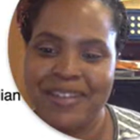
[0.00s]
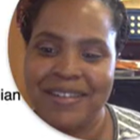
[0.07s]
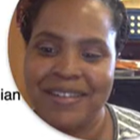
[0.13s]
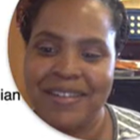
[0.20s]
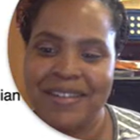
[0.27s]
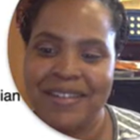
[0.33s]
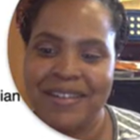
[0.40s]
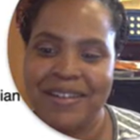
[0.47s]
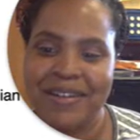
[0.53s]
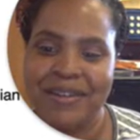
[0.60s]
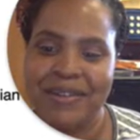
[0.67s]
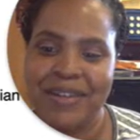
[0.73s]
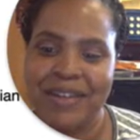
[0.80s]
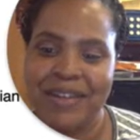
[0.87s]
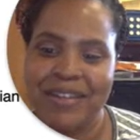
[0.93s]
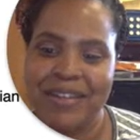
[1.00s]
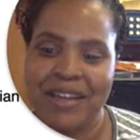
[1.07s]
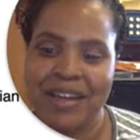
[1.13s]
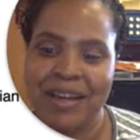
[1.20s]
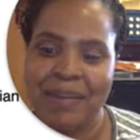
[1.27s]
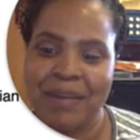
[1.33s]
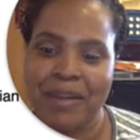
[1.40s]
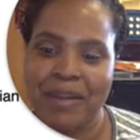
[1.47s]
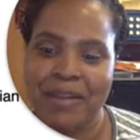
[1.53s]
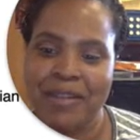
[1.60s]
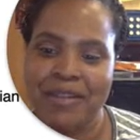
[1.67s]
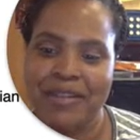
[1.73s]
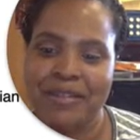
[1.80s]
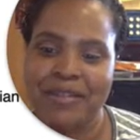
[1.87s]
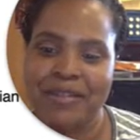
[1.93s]
Oh, that's a hot
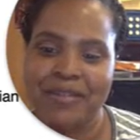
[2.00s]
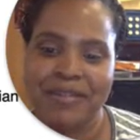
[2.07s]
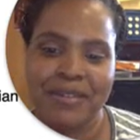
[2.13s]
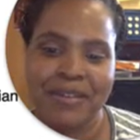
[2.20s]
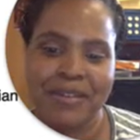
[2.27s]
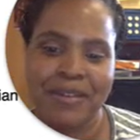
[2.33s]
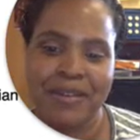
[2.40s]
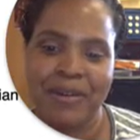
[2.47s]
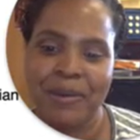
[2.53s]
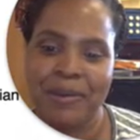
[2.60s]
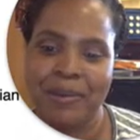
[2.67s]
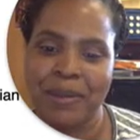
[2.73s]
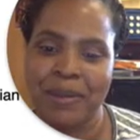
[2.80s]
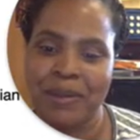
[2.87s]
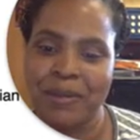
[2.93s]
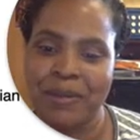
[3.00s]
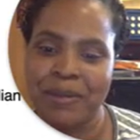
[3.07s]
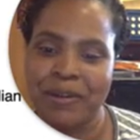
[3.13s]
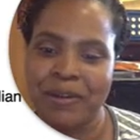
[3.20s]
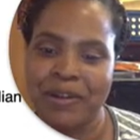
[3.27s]
mess. Oh, my Lord.